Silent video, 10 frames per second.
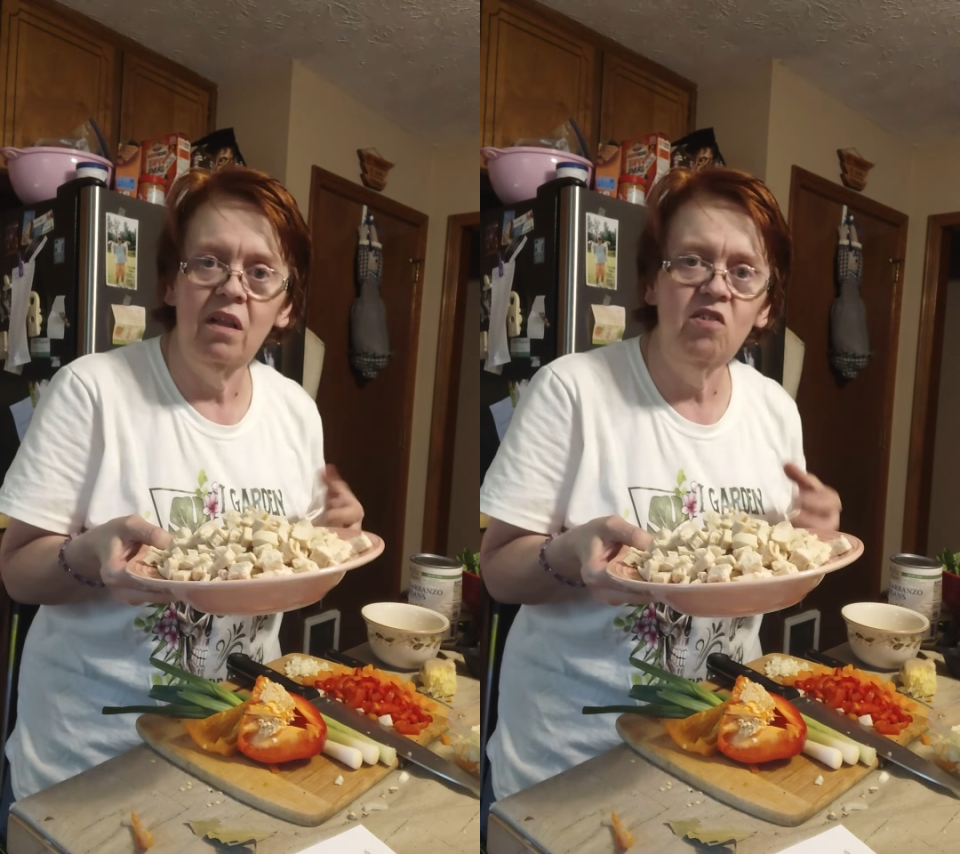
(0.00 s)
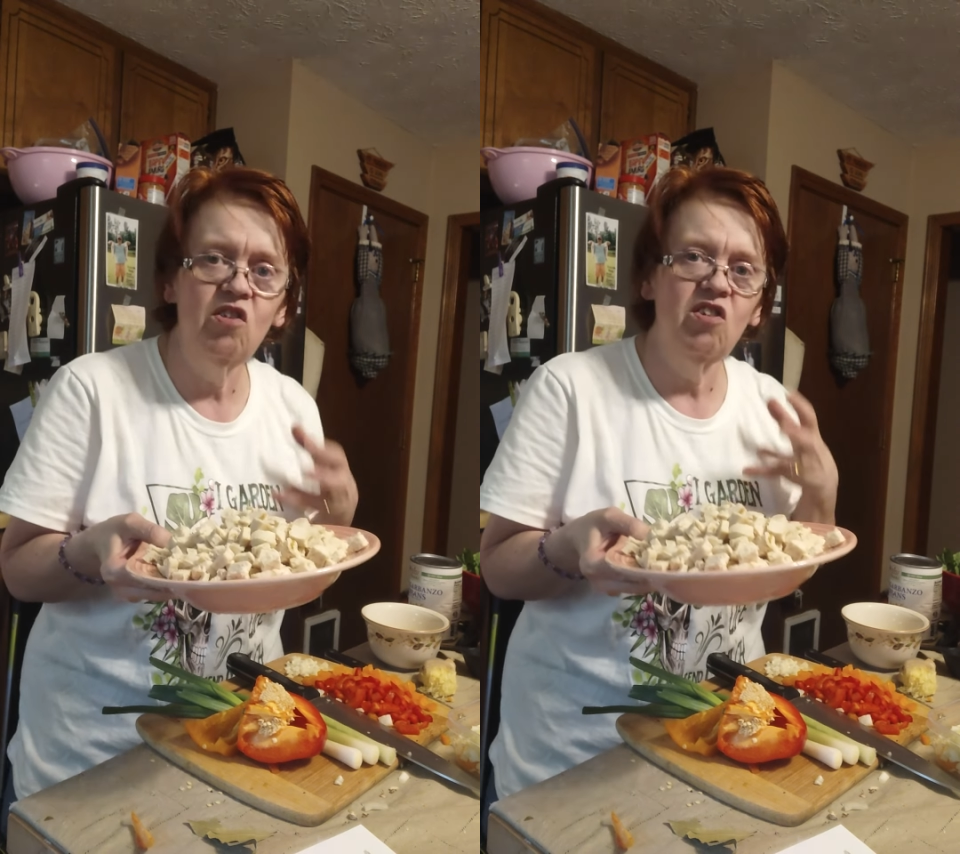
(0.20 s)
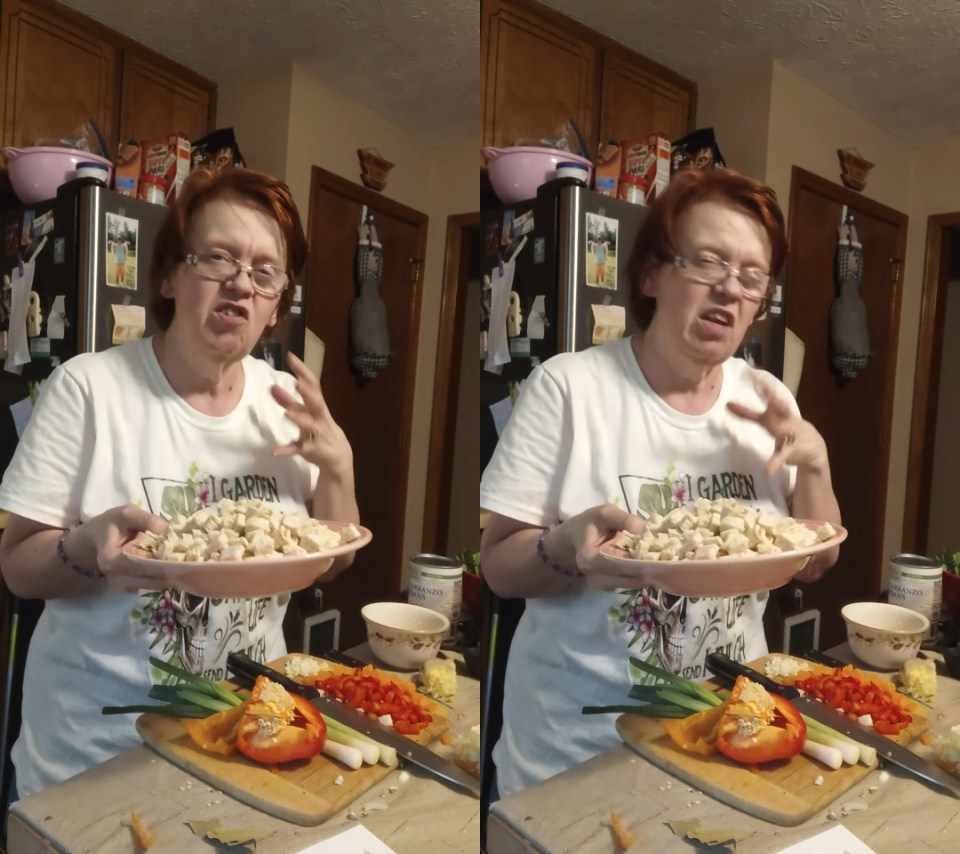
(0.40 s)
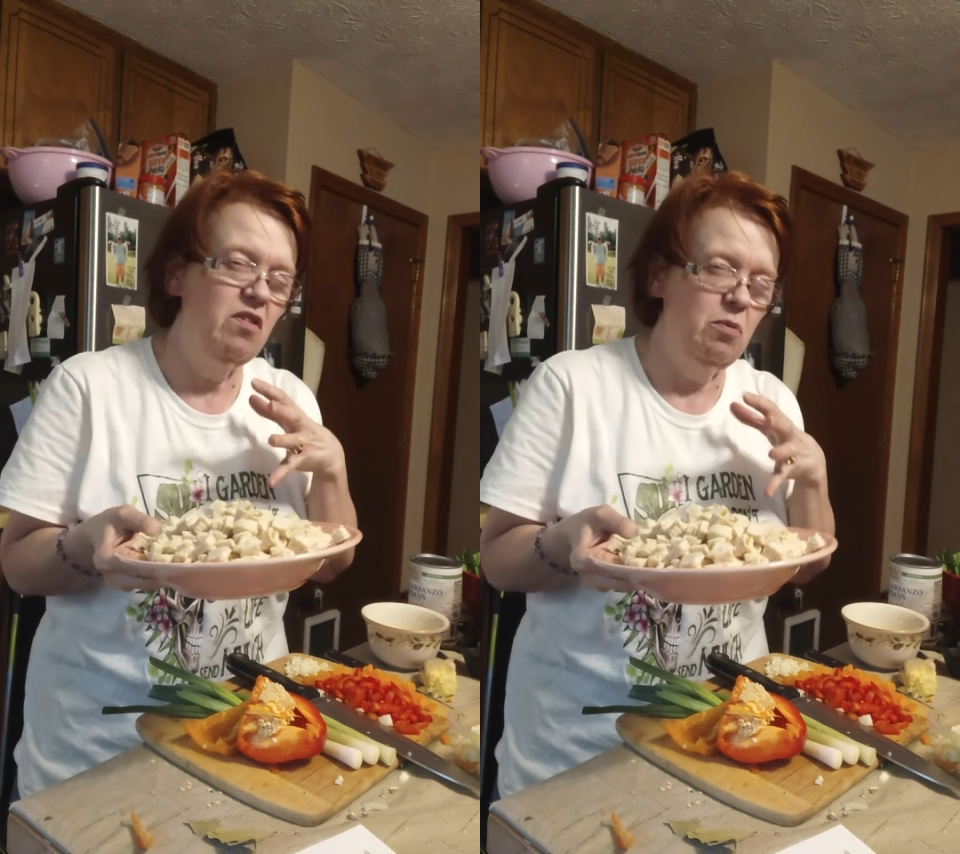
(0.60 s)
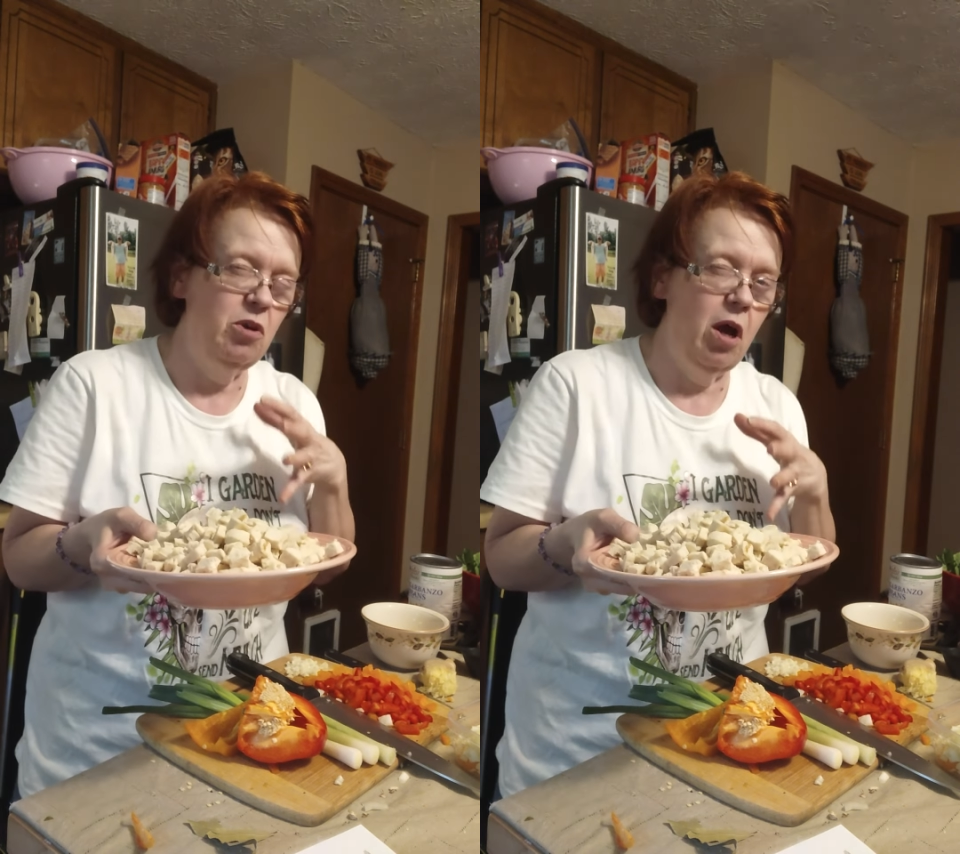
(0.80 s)
This is to
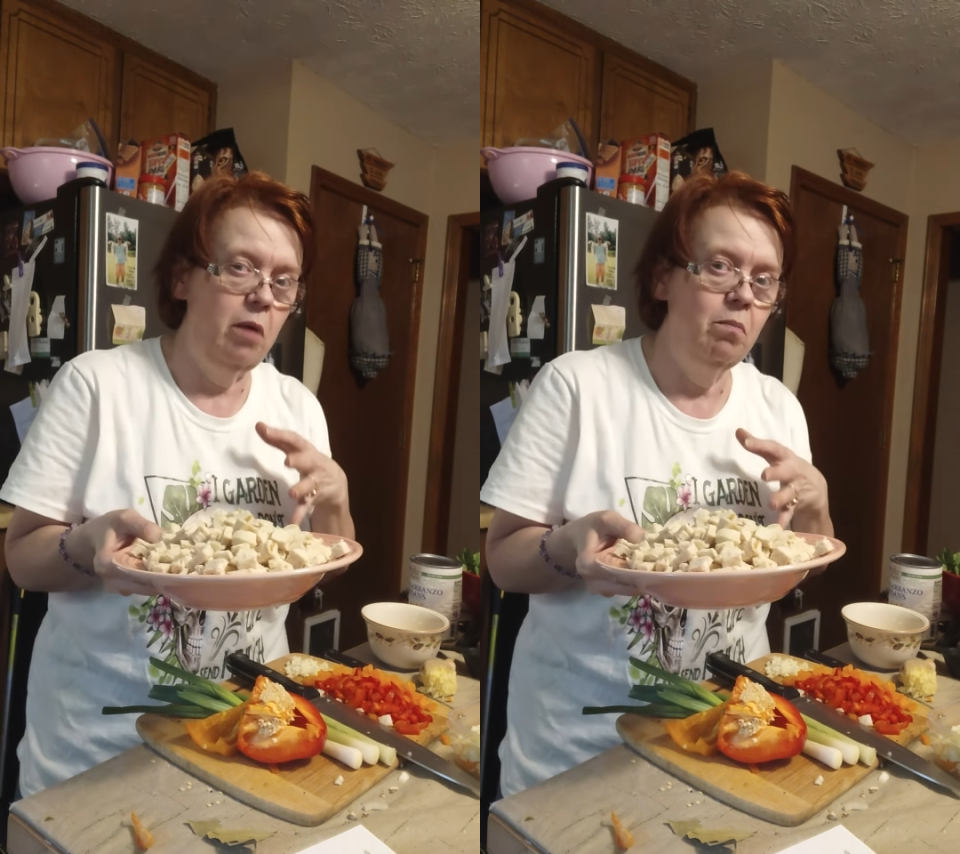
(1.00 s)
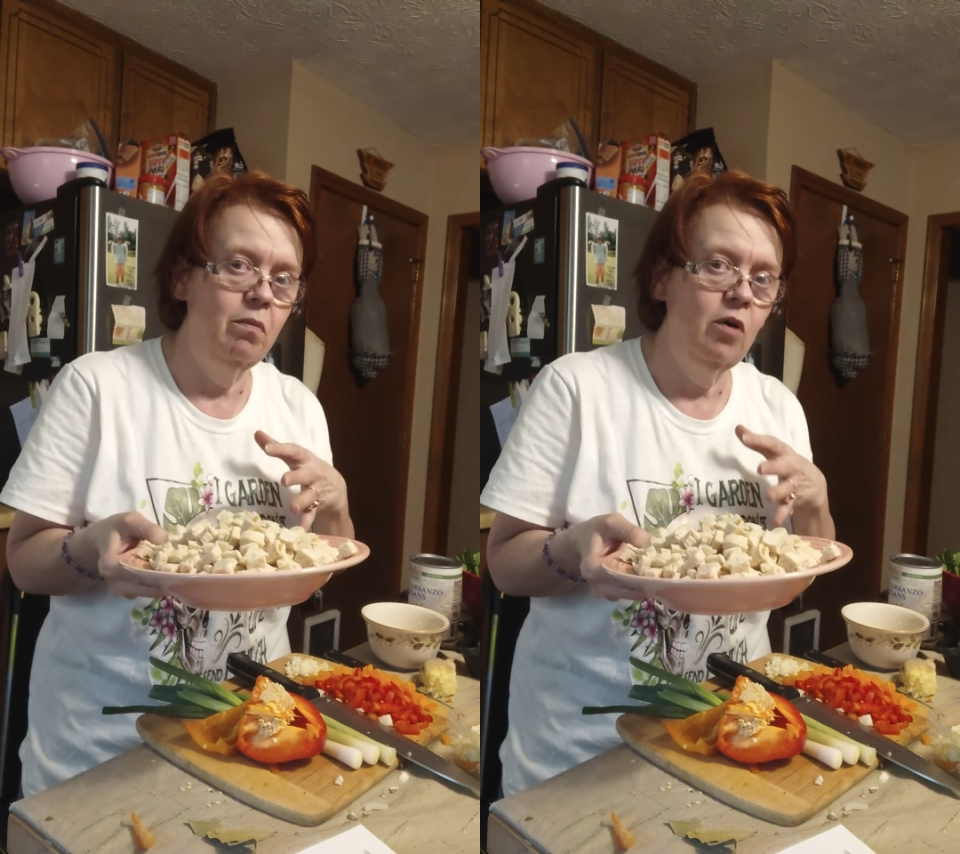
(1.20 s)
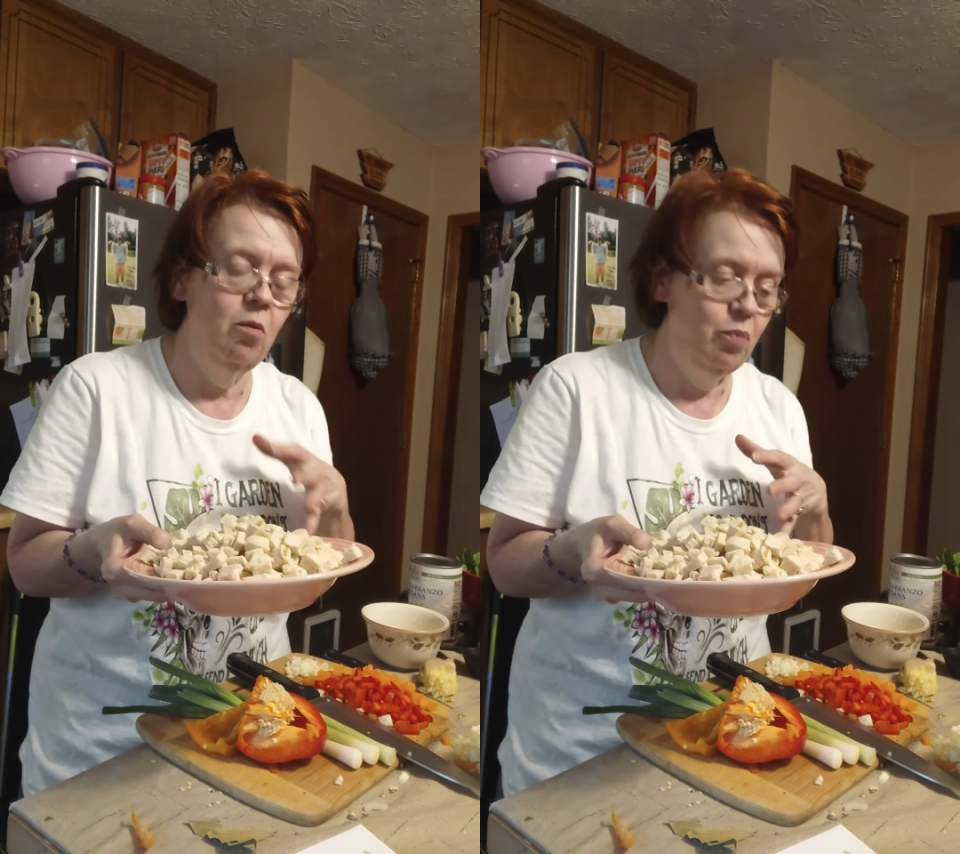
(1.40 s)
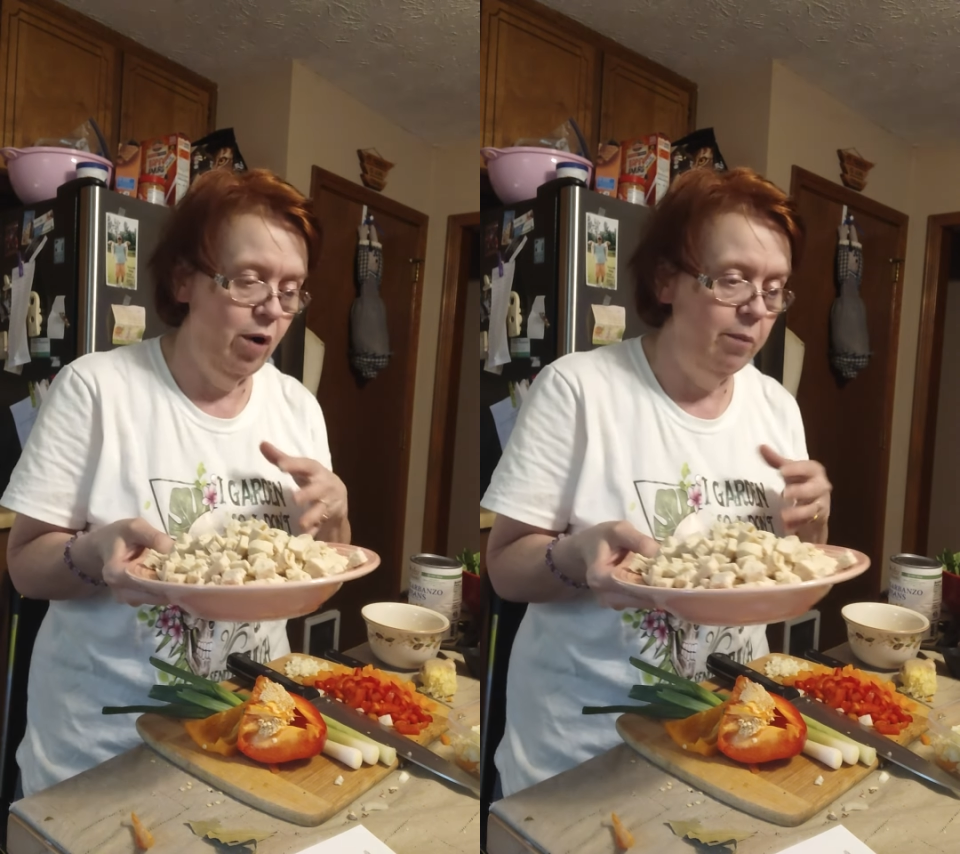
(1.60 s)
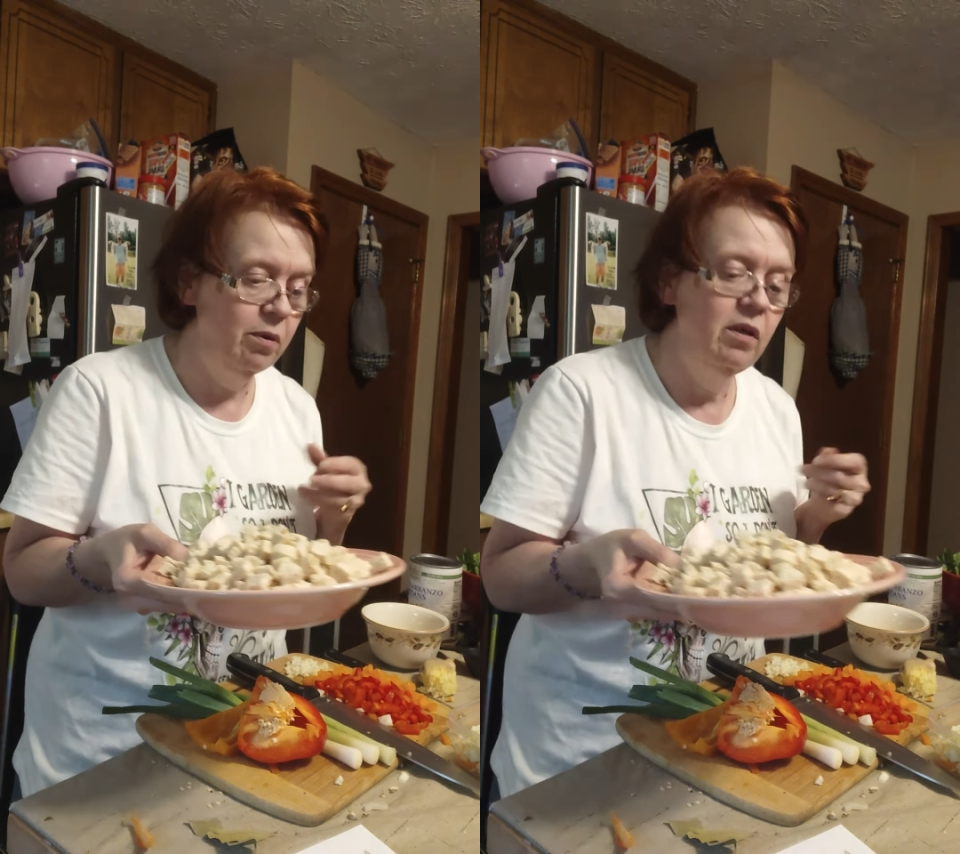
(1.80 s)
save some time on
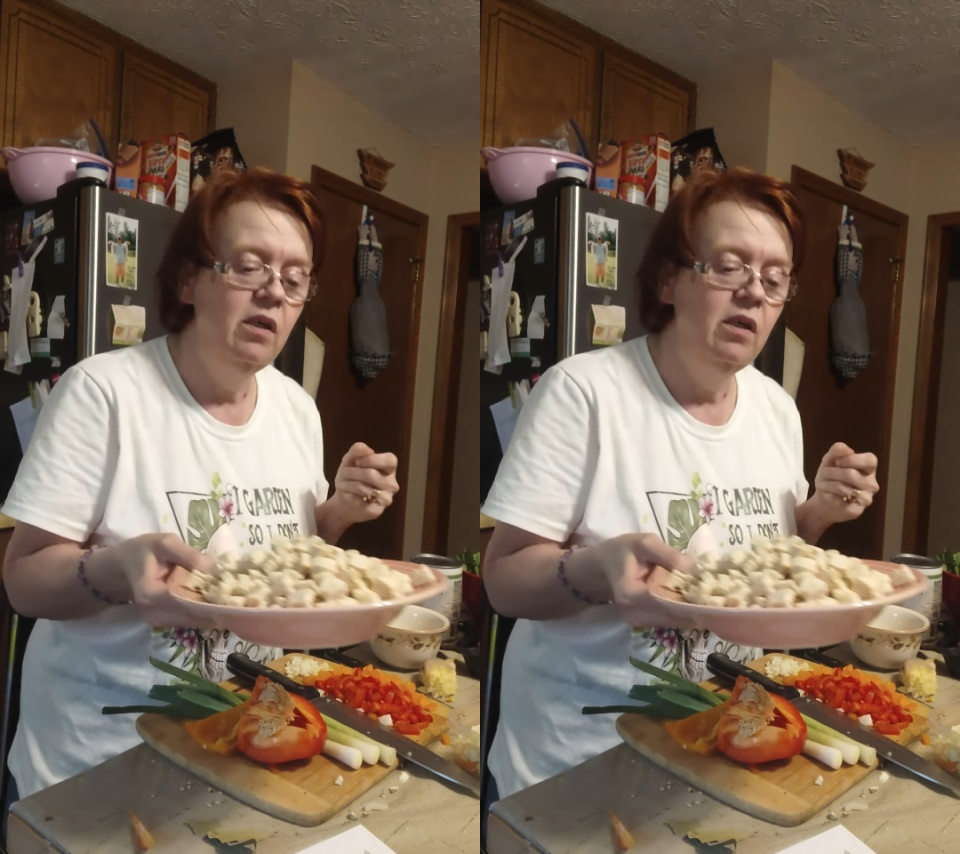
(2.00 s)
prep.